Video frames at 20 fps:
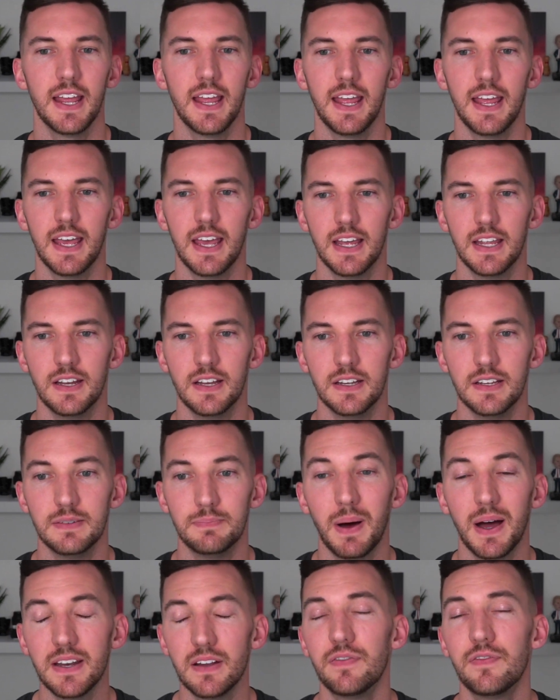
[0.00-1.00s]
and
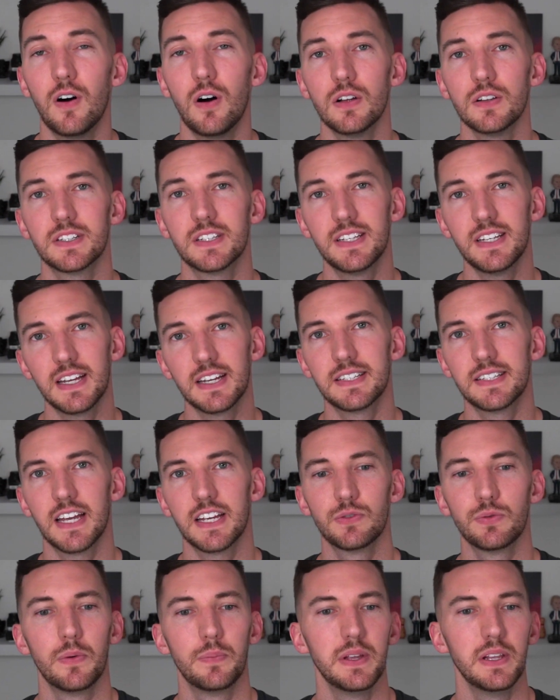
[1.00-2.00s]
by default, C S
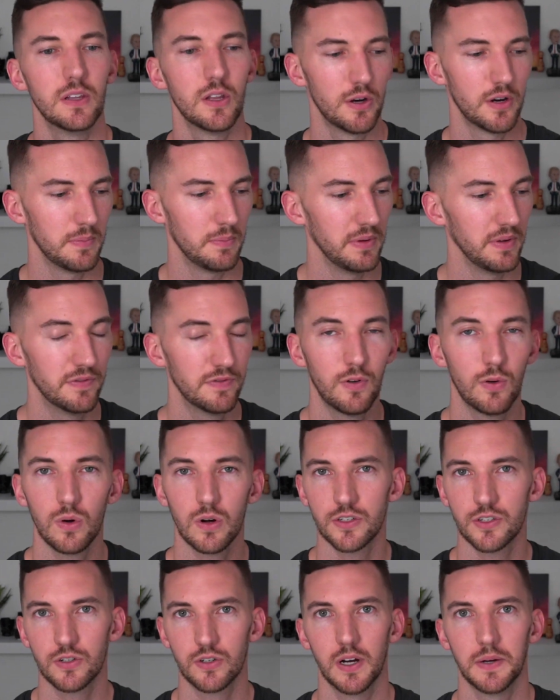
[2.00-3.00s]
S will be loaded
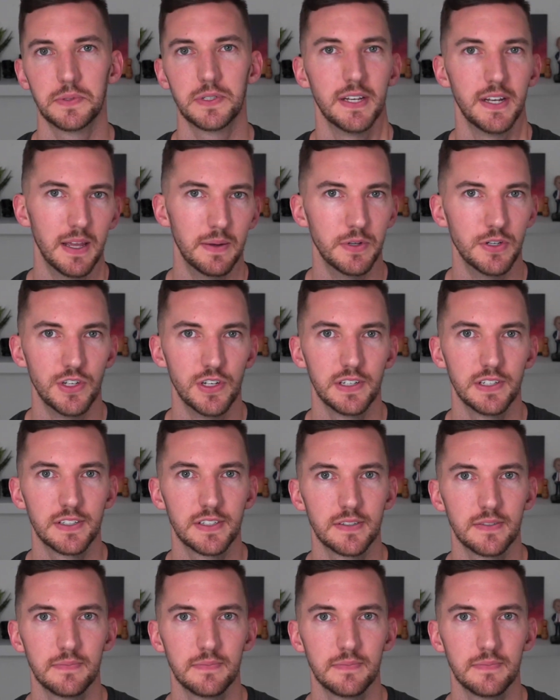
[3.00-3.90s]
before scripts and images.